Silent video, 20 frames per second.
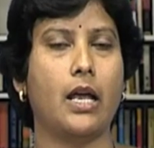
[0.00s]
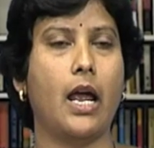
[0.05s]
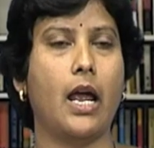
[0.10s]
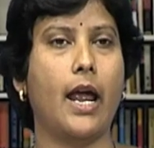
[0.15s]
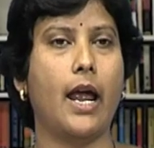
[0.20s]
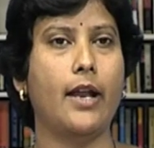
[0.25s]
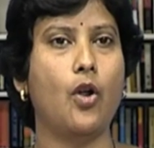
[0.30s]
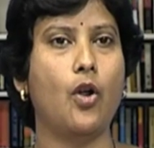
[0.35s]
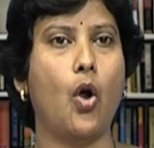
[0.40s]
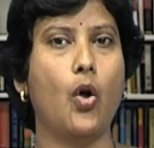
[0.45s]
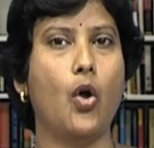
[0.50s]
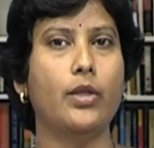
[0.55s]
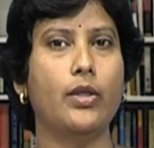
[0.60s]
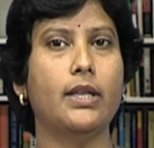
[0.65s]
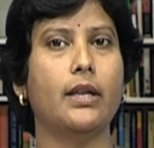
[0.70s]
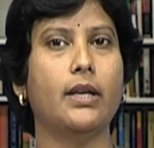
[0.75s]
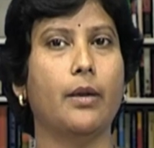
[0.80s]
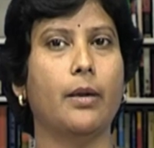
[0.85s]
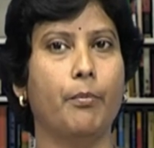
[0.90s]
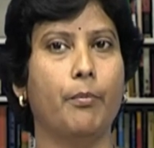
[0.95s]
and on
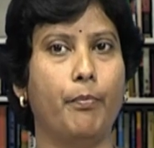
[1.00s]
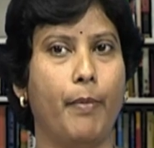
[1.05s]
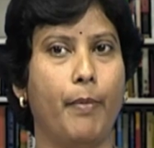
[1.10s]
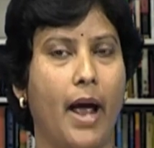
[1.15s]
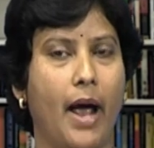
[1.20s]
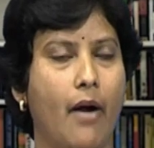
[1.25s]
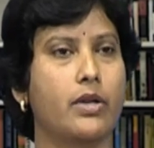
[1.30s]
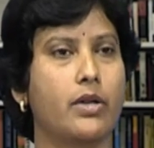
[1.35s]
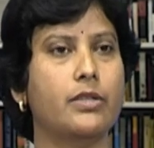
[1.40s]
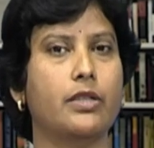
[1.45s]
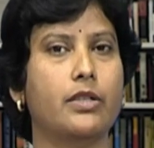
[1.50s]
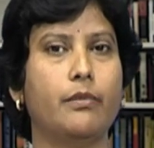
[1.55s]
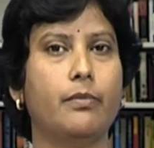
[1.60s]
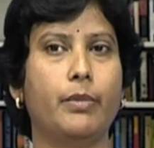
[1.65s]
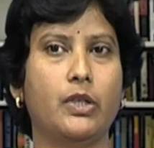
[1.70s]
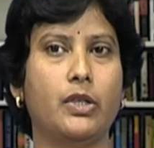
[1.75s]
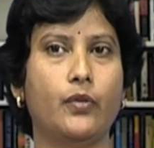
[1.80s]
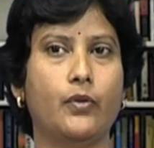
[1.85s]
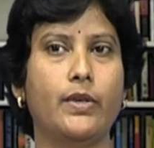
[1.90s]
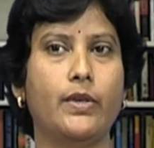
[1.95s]
the comparison
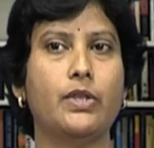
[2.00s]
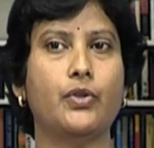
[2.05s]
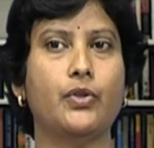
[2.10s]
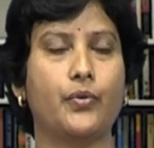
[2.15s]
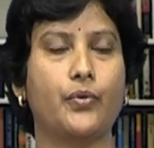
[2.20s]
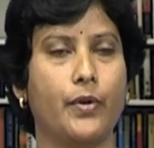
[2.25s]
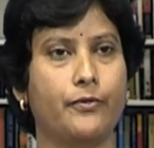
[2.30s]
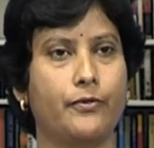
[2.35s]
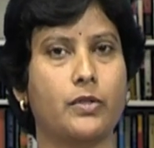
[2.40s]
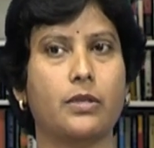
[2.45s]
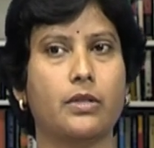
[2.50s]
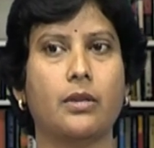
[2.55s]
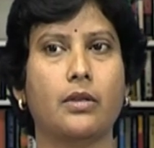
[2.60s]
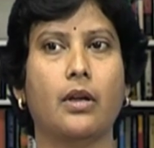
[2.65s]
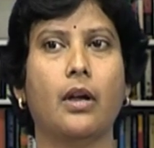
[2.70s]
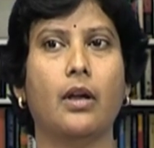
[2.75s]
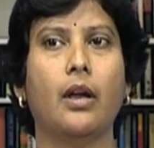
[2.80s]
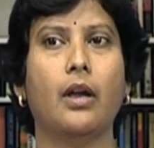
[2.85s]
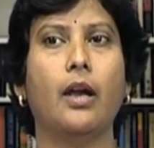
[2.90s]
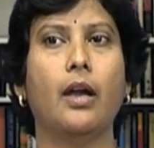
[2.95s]
between Swift's
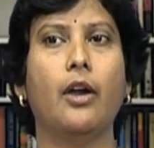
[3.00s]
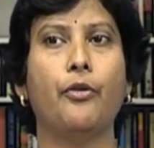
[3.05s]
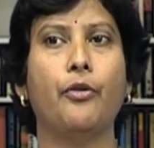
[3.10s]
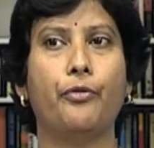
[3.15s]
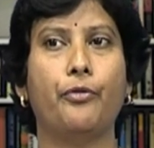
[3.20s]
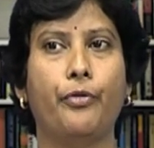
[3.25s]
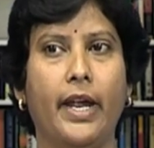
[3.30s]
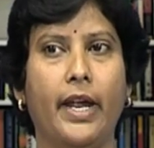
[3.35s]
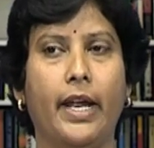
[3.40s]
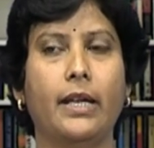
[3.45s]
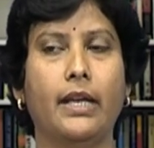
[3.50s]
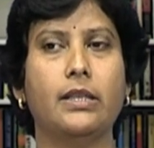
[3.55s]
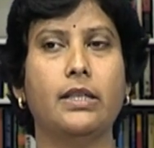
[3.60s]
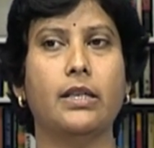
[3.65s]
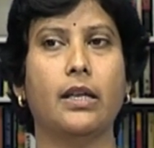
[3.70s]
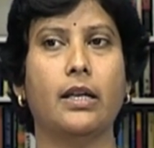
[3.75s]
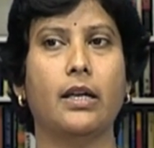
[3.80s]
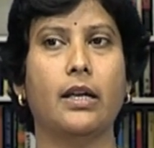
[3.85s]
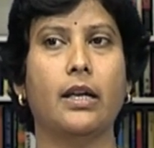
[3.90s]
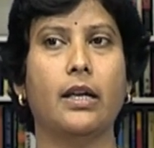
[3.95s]
fate,
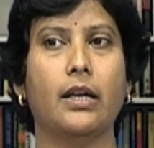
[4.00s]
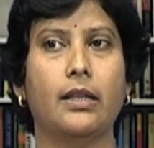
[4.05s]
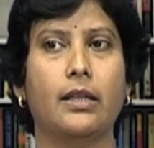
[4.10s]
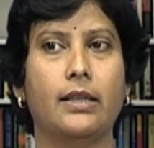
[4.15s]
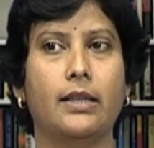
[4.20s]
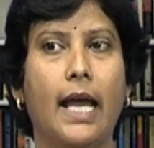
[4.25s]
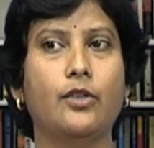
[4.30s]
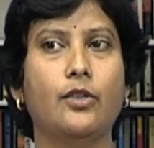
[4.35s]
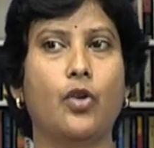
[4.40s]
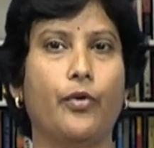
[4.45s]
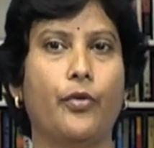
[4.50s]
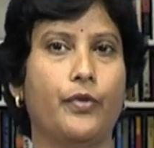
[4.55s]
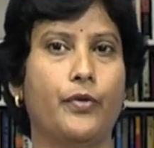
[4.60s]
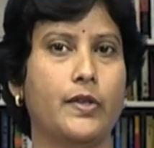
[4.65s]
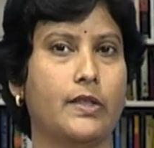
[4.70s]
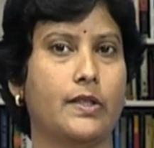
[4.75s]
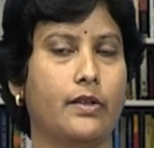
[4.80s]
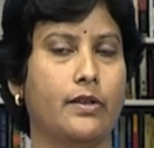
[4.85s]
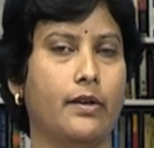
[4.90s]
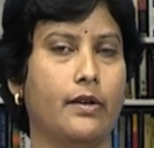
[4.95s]
that of
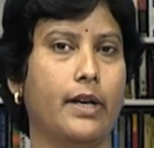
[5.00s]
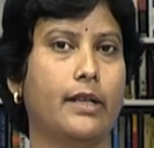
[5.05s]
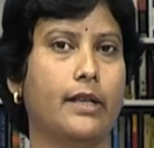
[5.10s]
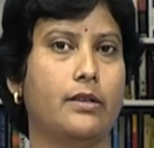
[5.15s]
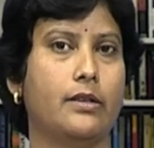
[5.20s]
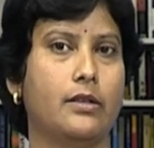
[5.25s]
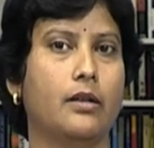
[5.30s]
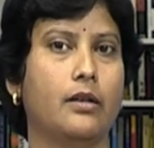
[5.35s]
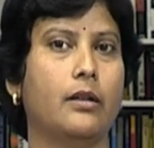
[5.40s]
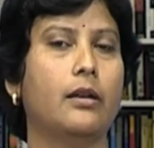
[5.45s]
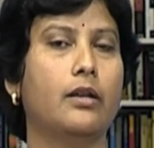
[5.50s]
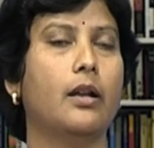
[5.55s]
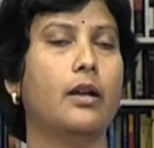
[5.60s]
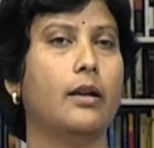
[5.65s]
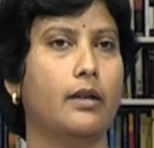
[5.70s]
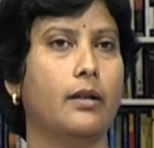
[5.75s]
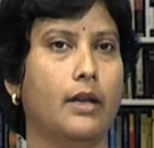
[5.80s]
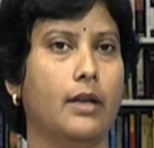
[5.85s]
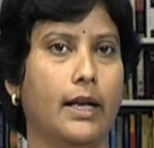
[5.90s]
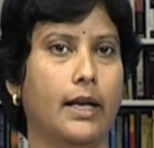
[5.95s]
his character
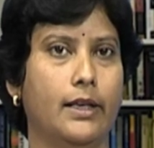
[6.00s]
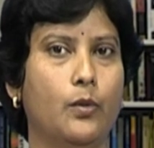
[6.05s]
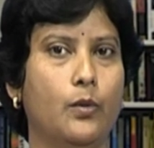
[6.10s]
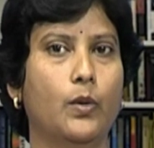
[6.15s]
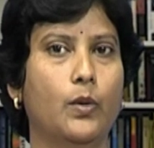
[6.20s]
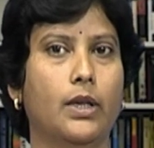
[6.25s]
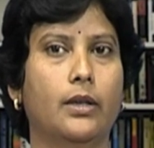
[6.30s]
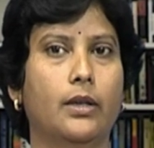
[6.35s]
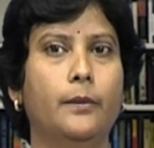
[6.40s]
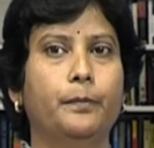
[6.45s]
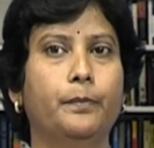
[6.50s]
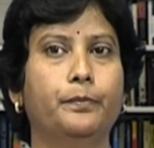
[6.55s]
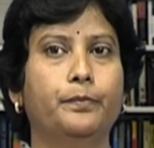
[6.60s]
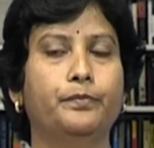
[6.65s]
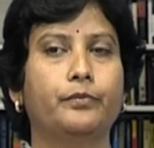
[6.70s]
Gulliver,